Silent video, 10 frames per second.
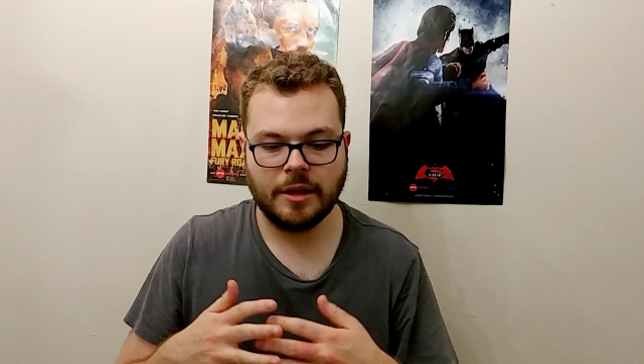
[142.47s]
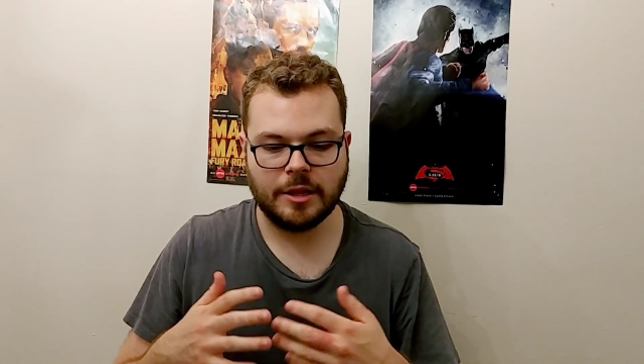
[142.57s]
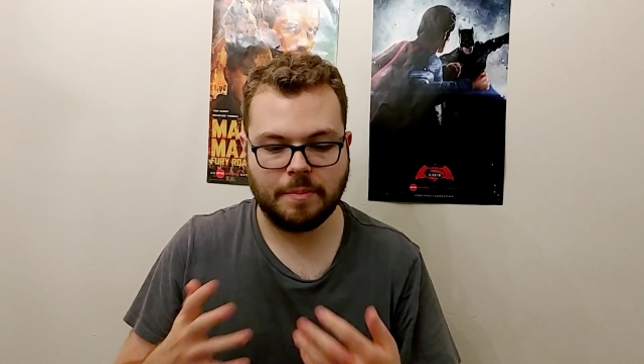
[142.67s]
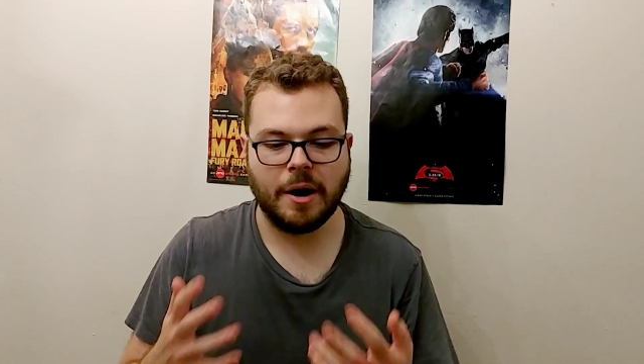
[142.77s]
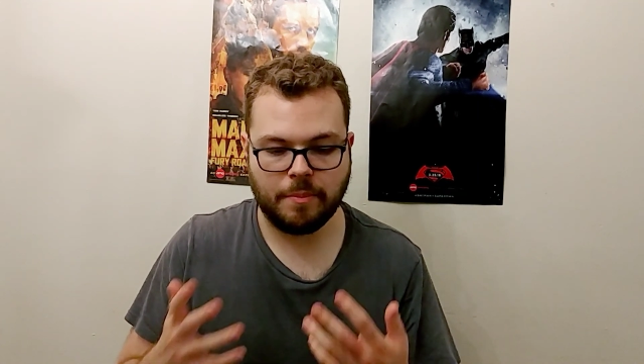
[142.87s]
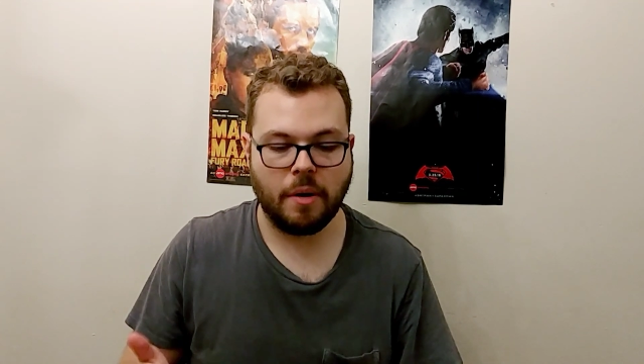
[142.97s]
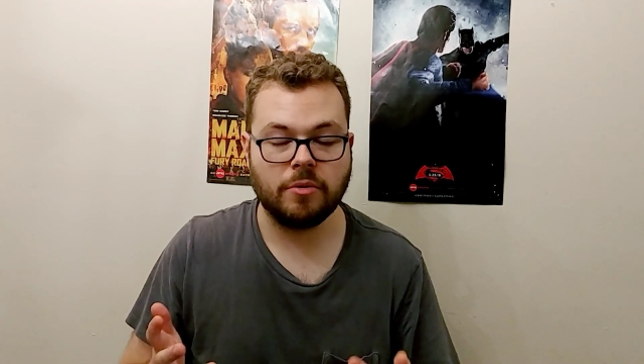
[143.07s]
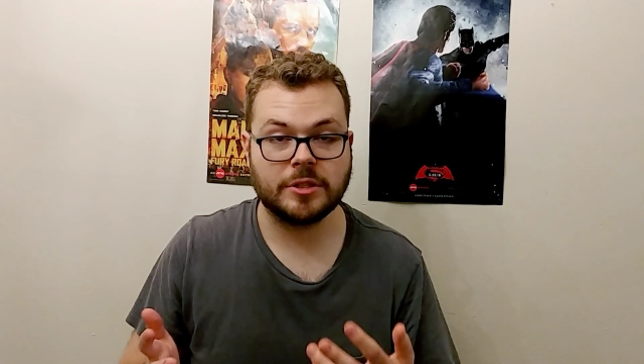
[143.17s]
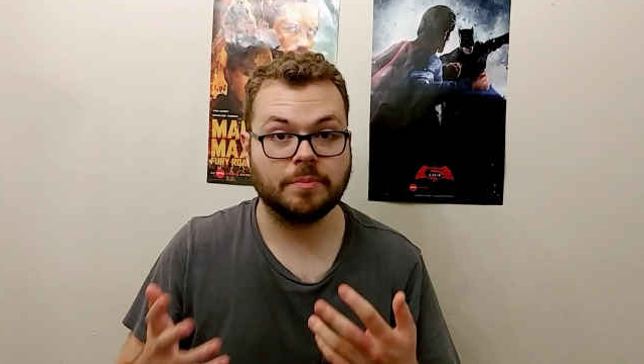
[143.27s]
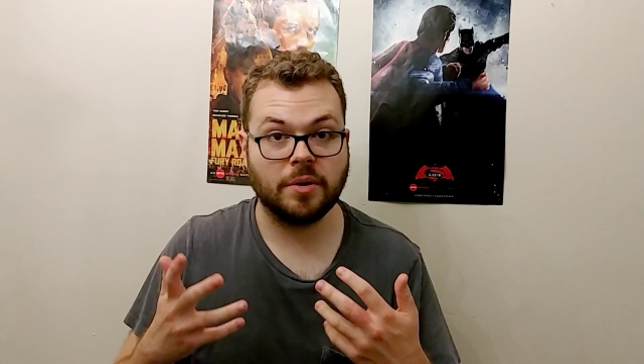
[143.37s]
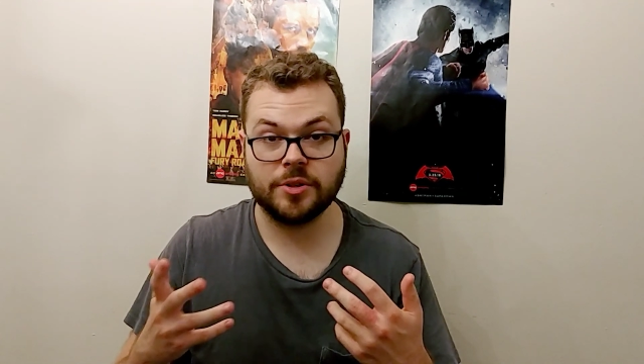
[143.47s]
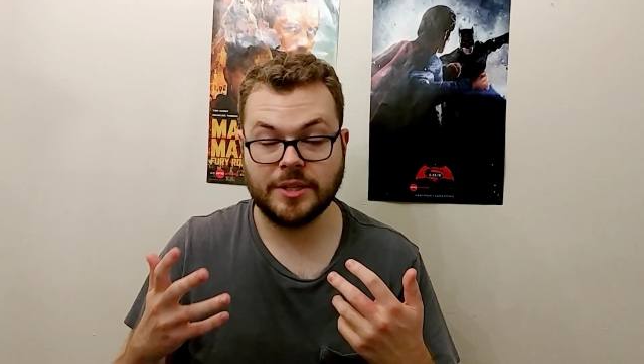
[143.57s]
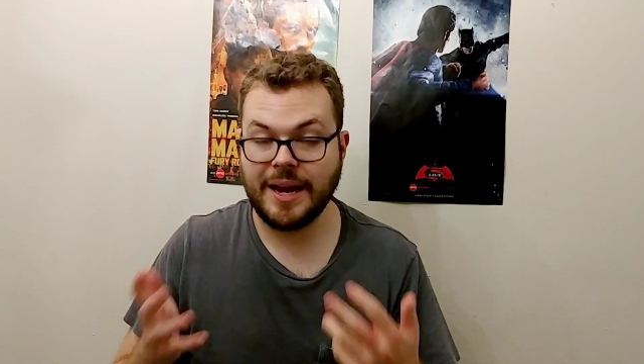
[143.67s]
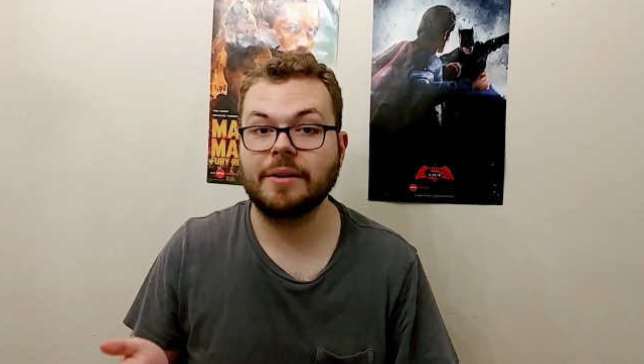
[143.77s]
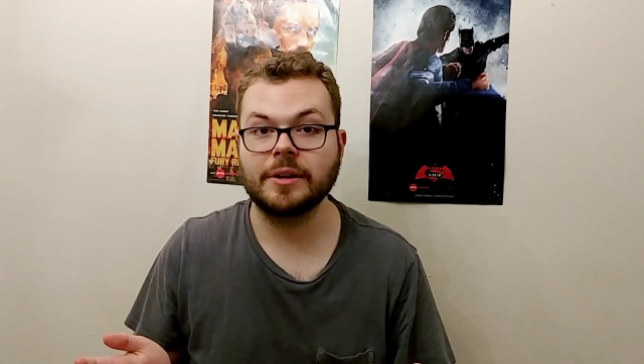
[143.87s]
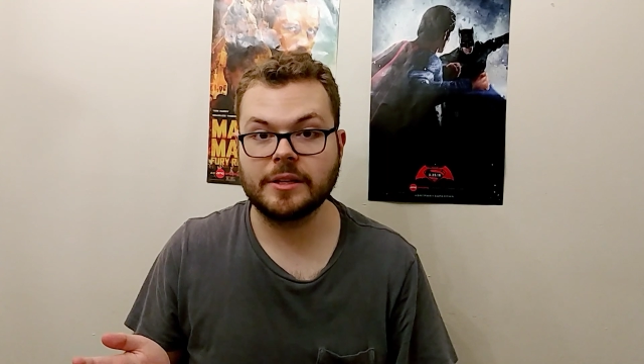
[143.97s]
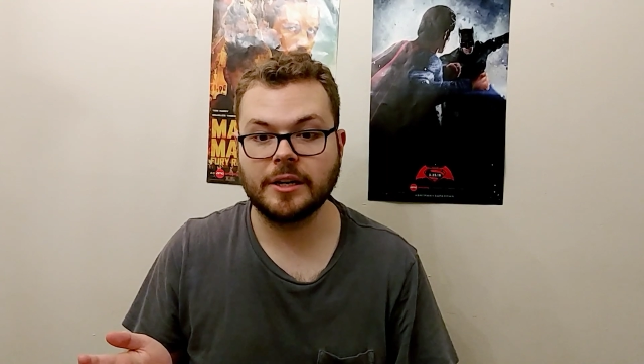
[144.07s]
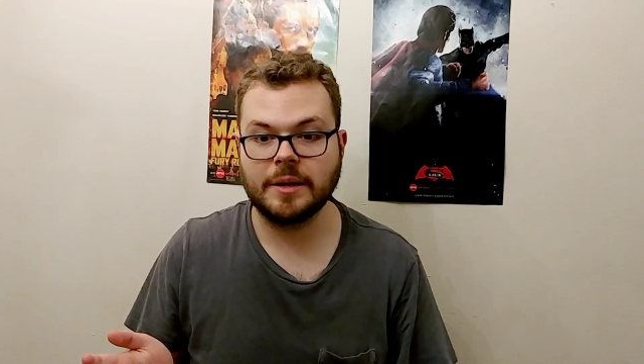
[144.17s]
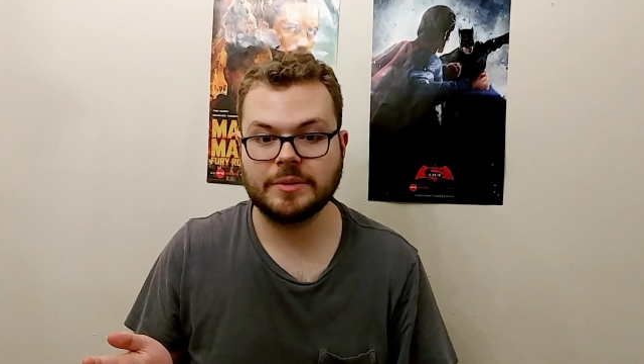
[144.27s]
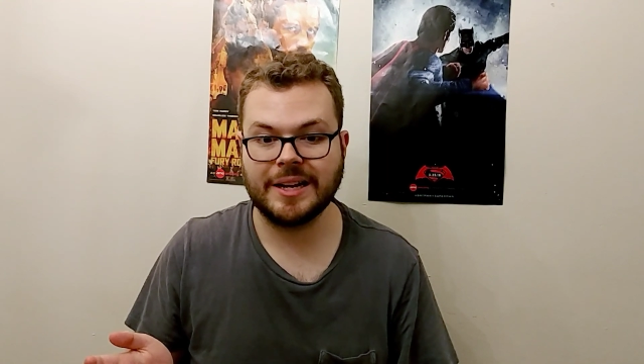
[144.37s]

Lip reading: the bare bones of personality types.